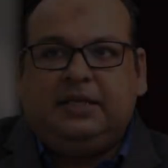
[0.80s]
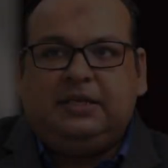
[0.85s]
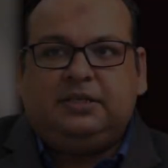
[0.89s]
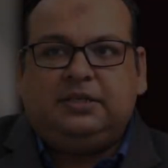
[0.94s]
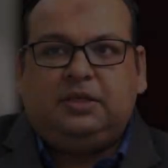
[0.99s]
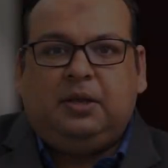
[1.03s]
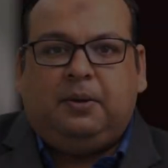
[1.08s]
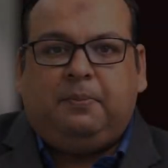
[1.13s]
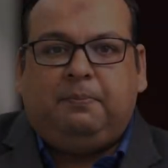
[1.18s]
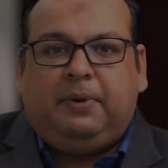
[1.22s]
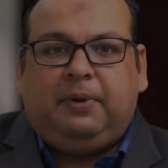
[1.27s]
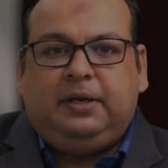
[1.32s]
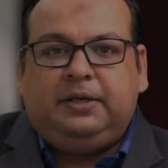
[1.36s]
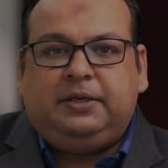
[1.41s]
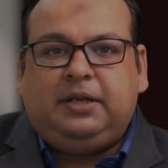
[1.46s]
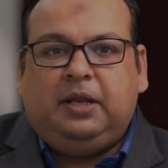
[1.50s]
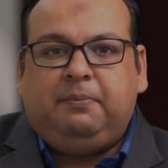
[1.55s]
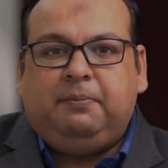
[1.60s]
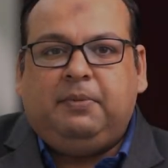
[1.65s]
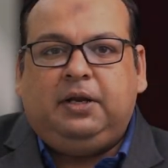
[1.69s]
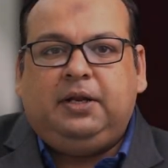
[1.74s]
is a
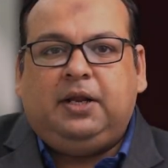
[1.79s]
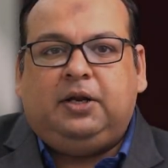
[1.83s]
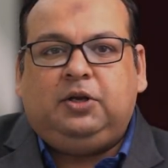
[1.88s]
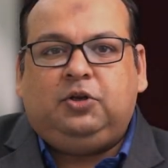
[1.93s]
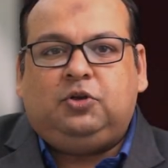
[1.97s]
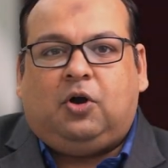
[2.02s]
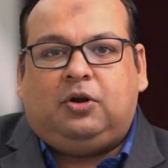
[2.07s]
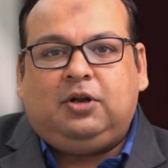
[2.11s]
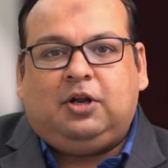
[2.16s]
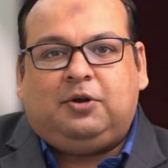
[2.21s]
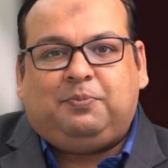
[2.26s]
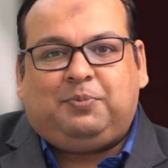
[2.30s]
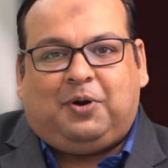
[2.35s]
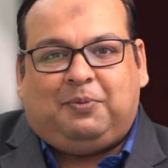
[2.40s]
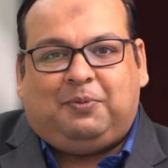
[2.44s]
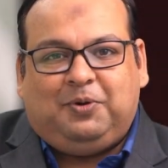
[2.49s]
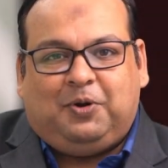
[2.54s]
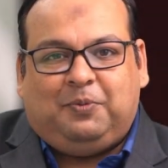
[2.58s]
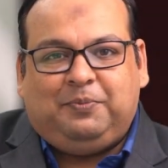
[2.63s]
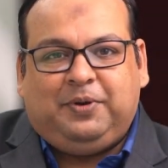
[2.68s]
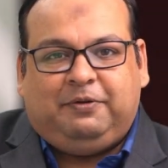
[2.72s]
multi-million dollar
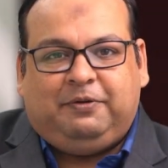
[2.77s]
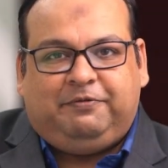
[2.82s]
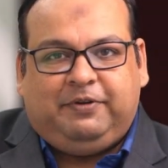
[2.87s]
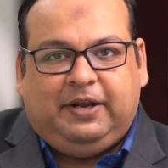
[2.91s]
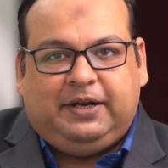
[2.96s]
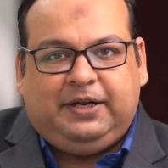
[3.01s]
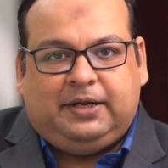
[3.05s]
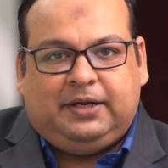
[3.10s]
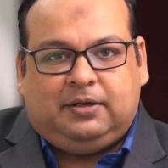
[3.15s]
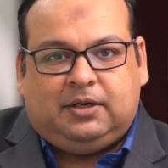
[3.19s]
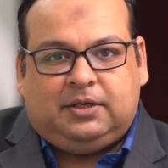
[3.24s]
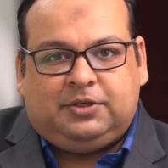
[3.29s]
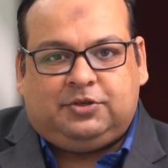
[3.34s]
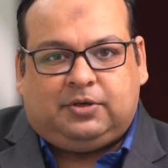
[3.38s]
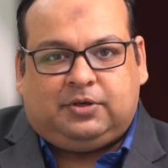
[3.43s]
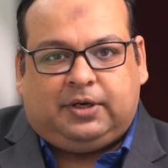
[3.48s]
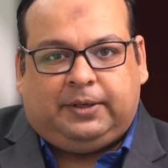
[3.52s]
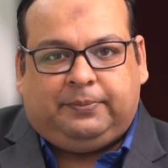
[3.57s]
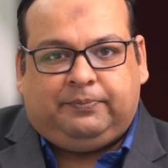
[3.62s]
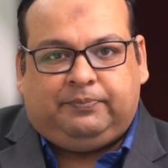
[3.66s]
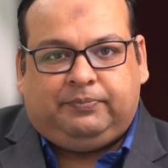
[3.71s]
problem in feed
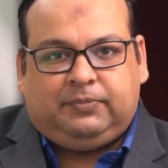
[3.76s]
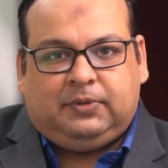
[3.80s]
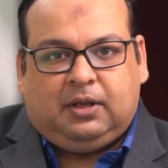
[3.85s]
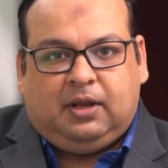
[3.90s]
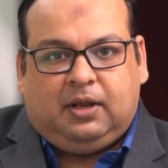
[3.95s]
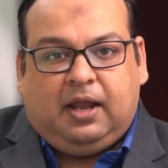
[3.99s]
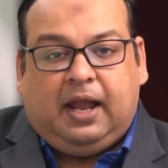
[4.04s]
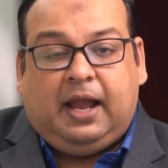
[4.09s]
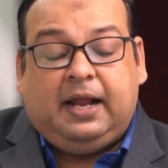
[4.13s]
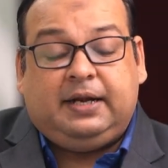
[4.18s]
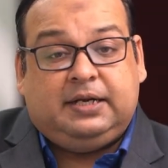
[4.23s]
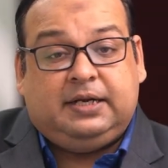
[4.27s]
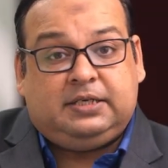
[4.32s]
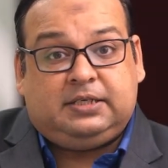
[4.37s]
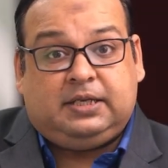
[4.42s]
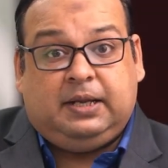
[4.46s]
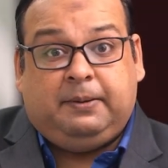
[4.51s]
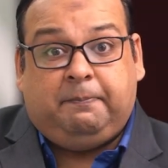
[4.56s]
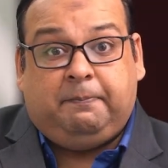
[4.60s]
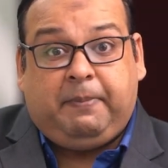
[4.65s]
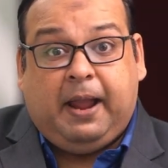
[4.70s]
industry and its
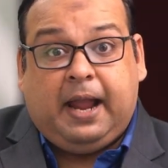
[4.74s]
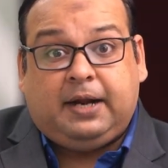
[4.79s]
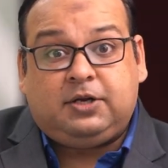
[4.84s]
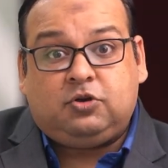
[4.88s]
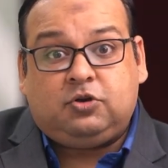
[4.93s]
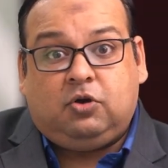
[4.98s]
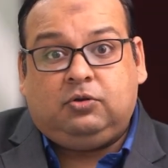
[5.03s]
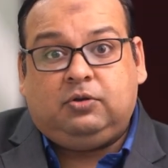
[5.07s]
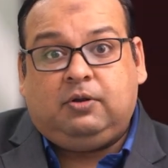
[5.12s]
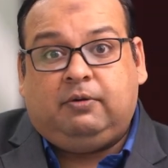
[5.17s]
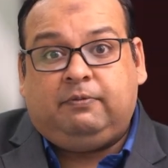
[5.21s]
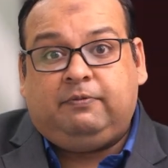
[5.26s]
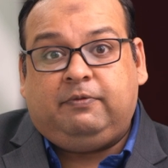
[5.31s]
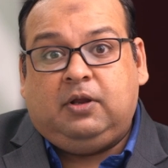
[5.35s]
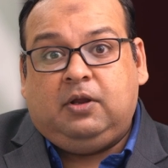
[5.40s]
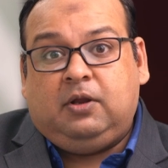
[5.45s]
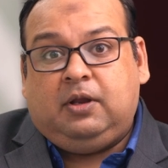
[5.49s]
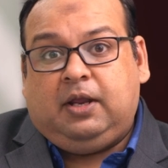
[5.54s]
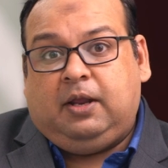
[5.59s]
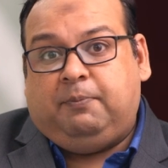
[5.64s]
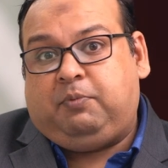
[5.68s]
impacts on the
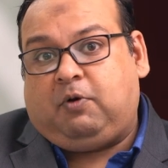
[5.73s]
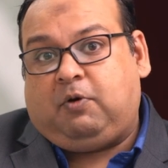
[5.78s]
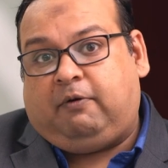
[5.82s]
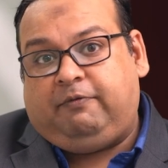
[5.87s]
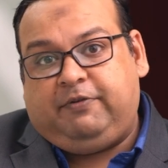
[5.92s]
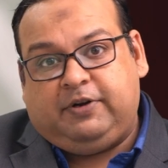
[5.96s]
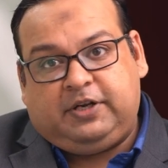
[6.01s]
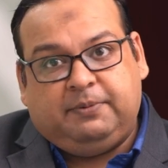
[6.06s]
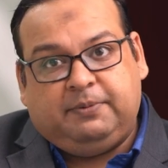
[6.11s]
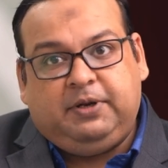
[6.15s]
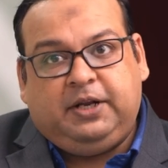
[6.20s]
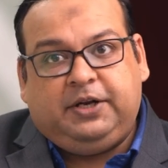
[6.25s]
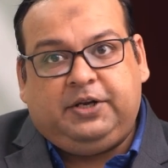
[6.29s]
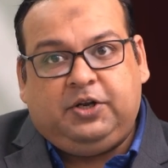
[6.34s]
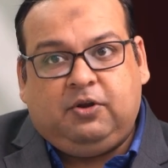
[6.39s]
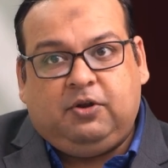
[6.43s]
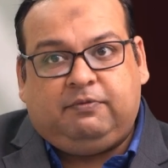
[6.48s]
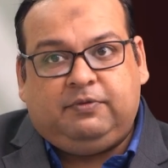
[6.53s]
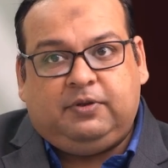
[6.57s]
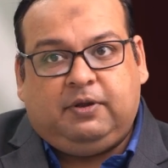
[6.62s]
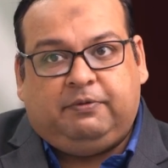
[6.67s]

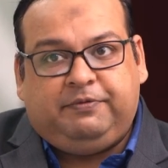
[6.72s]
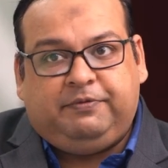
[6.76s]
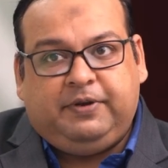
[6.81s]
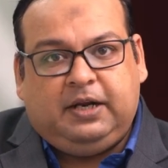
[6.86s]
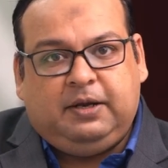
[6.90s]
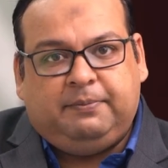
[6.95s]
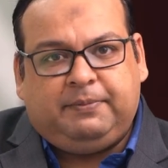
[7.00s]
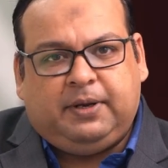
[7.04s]
profitability of the feed